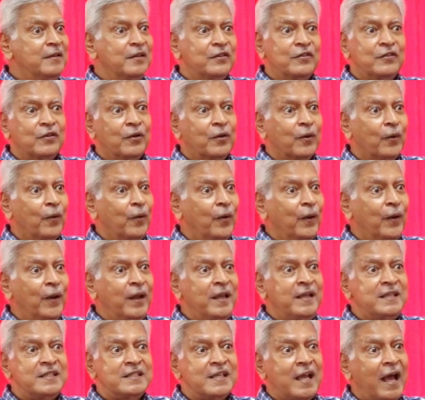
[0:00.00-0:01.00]
this
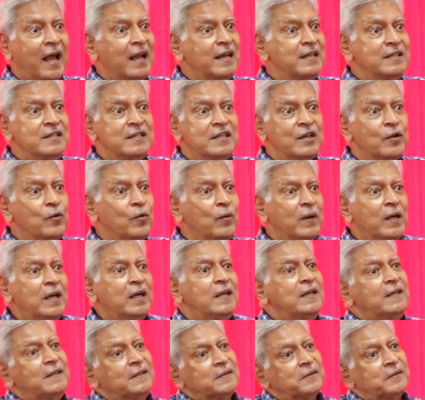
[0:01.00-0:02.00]
growing challenging world.